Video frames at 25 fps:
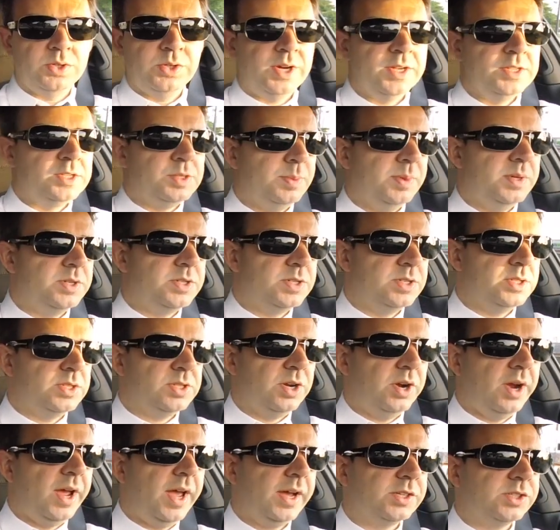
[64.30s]

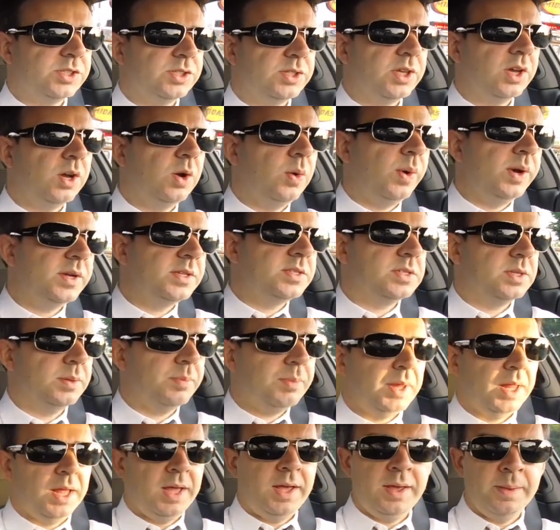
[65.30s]
transmissions are actually quite
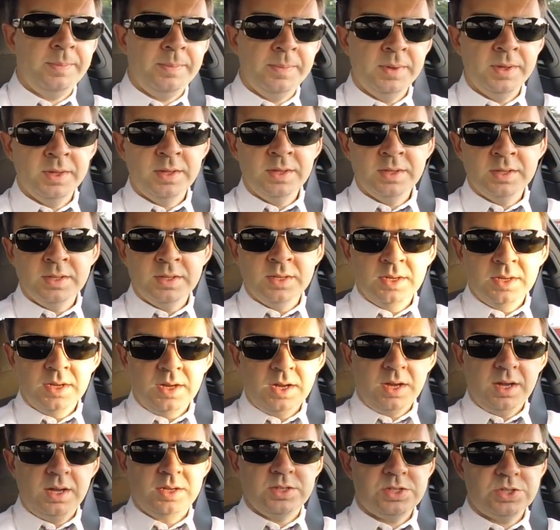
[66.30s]
sublime,
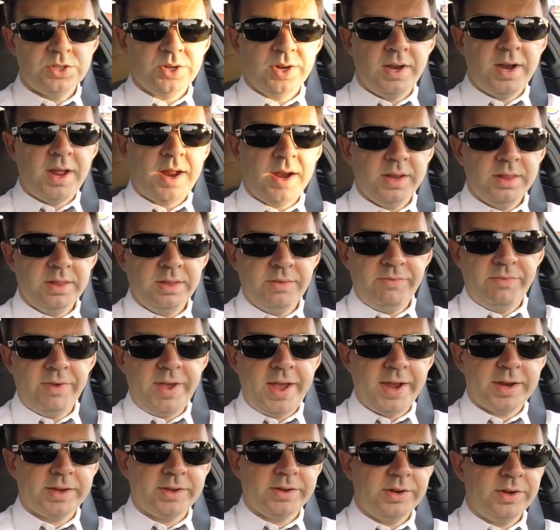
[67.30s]
straight out of the
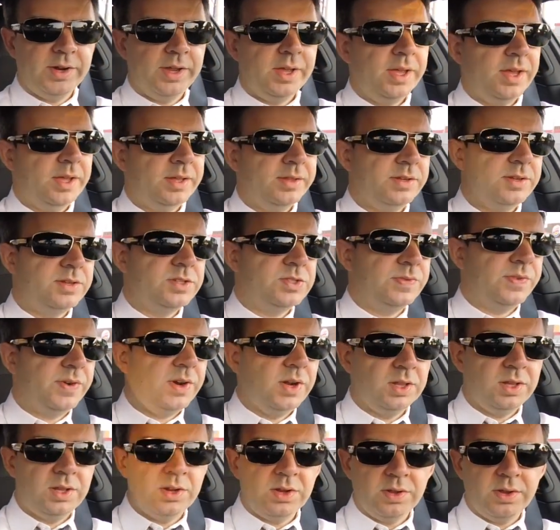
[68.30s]
factory, and there's
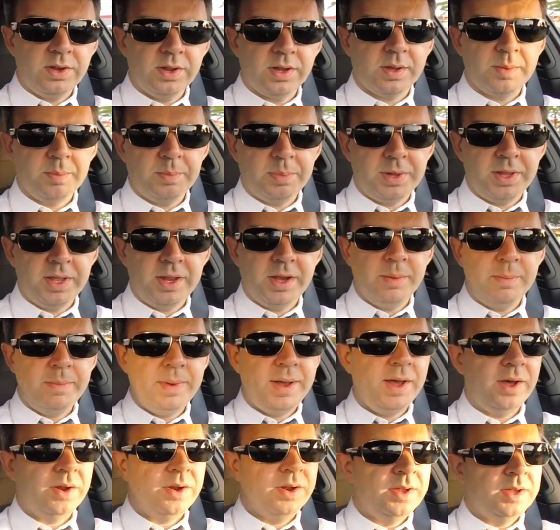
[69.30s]
very little to complain
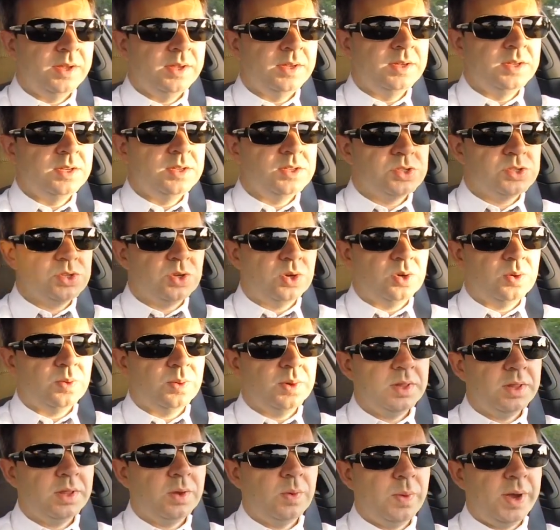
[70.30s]
about. So
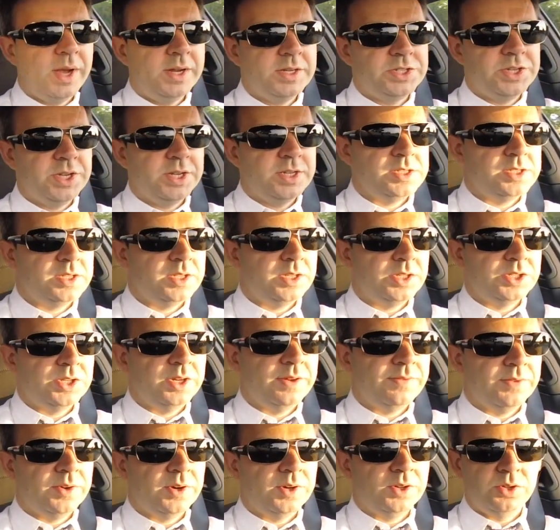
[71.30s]
really, why change the
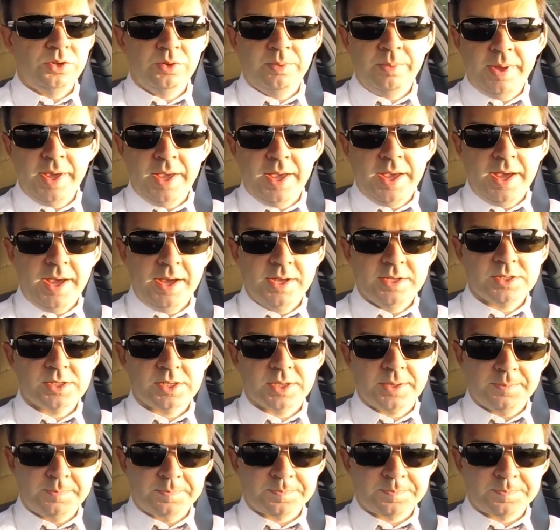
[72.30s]
shifter, you may ask?